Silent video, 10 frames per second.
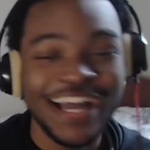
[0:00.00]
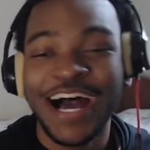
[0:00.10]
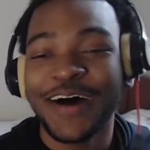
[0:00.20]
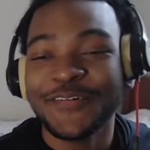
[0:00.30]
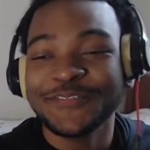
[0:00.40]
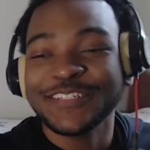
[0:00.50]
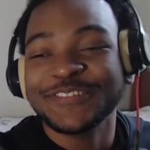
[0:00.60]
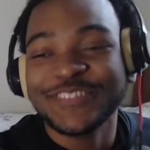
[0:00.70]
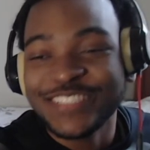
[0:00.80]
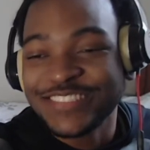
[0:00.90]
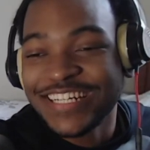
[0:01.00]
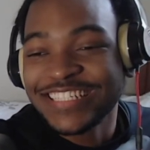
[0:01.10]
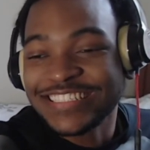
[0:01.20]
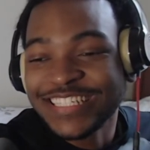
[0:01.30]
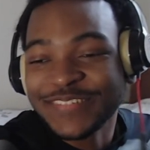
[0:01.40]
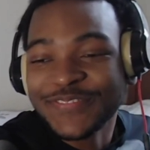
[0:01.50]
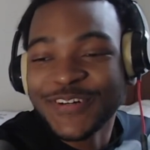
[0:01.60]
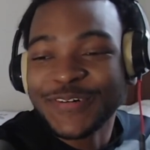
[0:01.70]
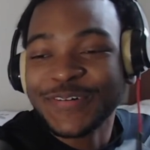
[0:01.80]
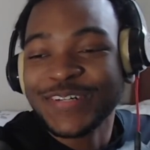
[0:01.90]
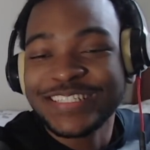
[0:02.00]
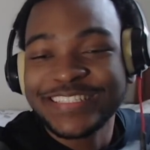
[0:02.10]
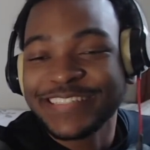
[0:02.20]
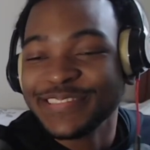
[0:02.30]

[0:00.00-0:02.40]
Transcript: I will be really trying to sing, bro. Chill,